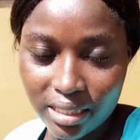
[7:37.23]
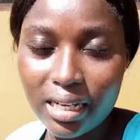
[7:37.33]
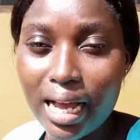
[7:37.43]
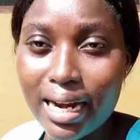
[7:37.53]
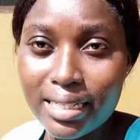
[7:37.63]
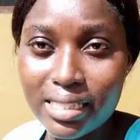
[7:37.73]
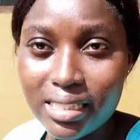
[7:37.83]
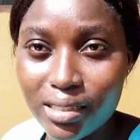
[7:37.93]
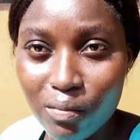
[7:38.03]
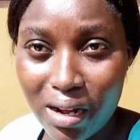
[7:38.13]
Ghana
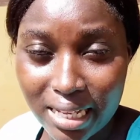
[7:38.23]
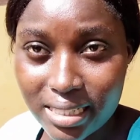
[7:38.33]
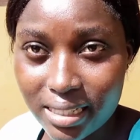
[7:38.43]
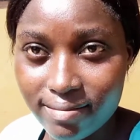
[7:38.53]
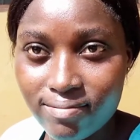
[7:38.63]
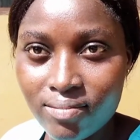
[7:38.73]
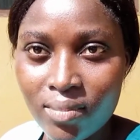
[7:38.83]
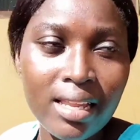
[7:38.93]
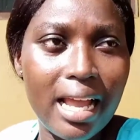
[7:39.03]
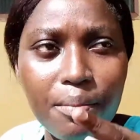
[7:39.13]
cedis more saying.
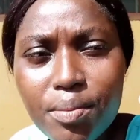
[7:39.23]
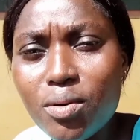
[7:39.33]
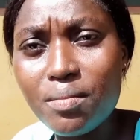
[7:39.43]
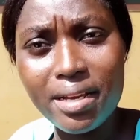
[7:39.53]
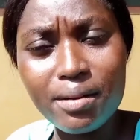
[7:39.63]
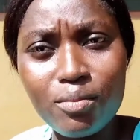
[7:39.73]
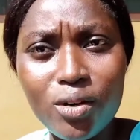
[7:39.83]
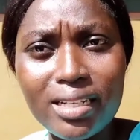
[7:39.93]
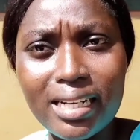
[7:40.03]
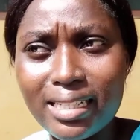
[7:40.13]
And people make
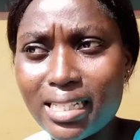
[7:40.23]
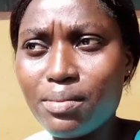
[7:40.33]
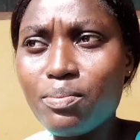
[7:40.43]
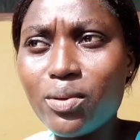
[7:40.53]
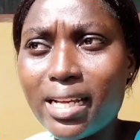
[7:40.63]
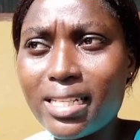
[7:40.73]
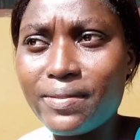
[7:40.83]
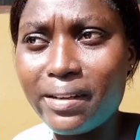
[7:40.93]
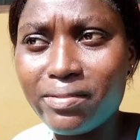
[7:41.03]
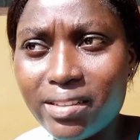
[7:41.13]
more than that. People get
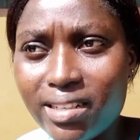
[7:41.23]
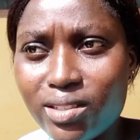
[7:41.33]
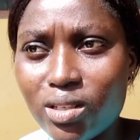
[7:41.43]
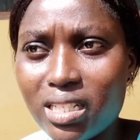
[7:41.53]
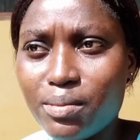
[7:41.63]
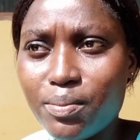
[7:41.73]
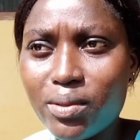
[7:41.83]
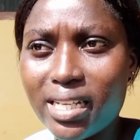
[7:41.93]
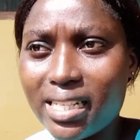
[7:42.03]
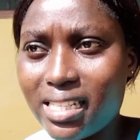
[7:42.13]
$500, people
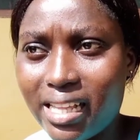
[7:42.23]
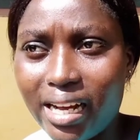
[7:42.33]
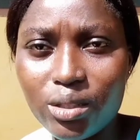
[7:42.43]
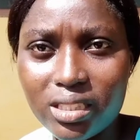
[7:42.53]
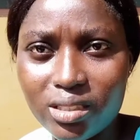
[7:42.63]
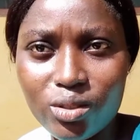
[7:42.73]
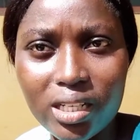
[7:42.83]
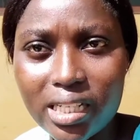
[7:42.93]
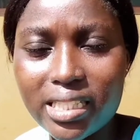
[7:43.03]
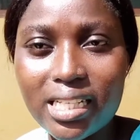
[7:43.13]
get
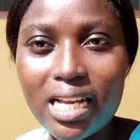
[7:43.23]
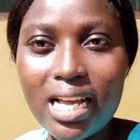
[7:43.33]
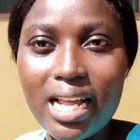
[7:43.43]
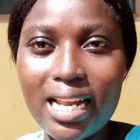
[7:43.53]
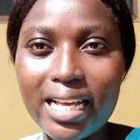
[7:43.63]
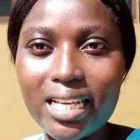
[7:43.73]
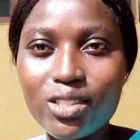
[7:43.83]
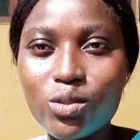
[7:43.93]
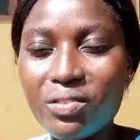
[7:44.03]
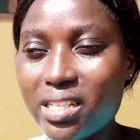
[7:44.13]
$1,000. Like,
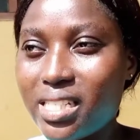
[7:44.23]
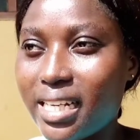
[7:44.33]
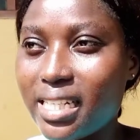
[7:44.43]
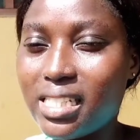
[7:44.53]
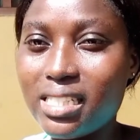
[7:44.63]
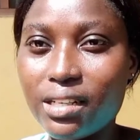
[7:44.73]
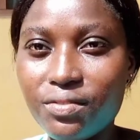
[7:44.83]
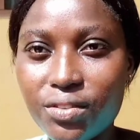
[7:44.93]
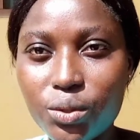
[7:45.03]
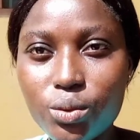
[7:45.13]
so far as you are getting the
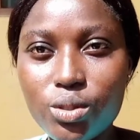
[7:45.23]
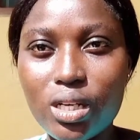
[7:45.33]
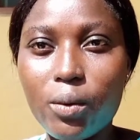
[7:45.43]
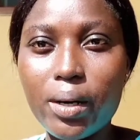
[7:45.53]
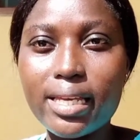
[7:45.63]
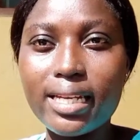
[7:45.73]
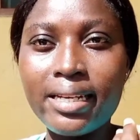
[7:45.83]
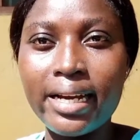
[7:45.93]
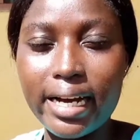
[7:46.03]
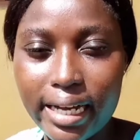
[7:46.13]
views, you are working
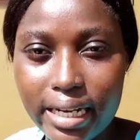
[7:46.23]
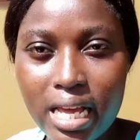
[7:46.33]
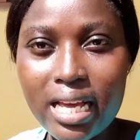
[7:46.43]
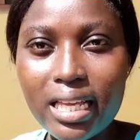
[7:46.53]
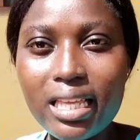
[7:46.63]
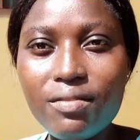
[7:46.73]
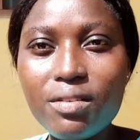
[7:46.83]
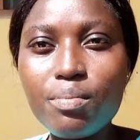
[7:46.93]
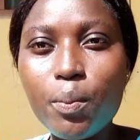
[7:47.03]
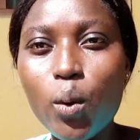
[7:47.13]
hard,
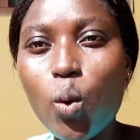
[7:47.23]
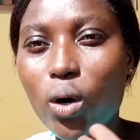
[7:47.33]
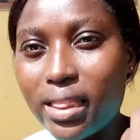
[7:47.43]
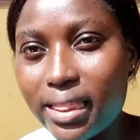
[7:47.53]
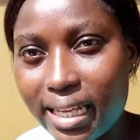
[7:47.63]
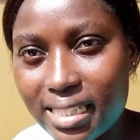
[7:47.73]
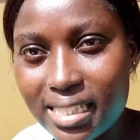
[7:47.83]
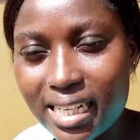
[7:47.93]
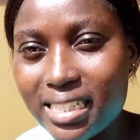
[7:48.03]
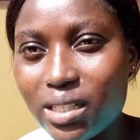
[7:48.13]
giving people content
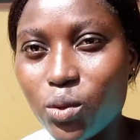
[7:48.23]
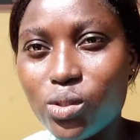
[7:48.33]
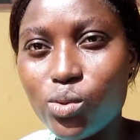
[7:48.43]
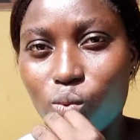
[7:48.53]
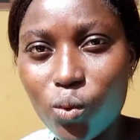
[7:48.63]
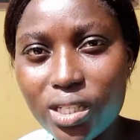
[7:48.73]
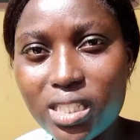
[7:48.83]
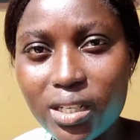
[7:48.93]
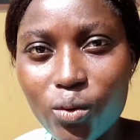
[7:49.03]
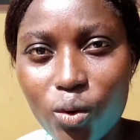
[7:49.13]
that they want to watch
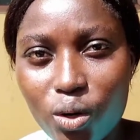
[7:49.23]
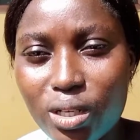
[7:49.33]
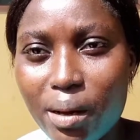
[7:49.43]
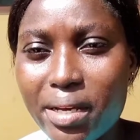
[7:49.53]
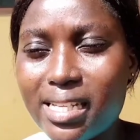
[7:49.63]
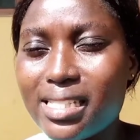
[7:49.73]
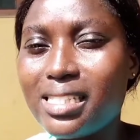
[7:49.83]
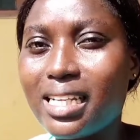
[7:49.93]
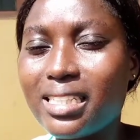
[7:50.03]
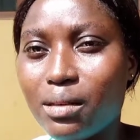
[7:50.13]
and all, you are making
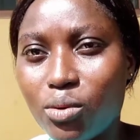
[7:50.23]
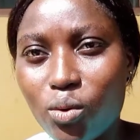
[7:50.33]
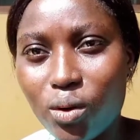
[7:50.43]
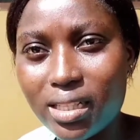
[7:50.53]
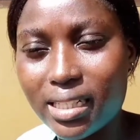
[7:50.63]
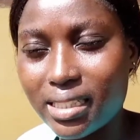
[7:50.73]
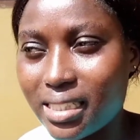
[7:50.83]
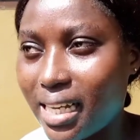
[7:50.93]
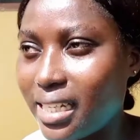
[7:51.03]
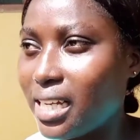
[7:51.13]
searchable content.
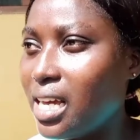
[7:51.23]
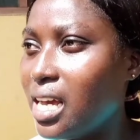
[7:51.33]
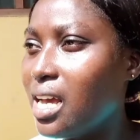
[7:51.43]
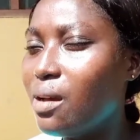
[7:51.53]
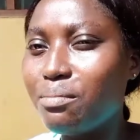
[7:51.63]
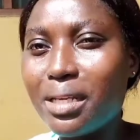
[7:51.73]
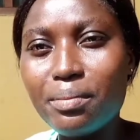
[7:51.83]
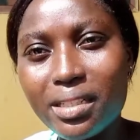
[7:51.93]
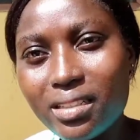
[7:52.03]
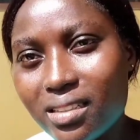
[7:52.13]
Like, baby,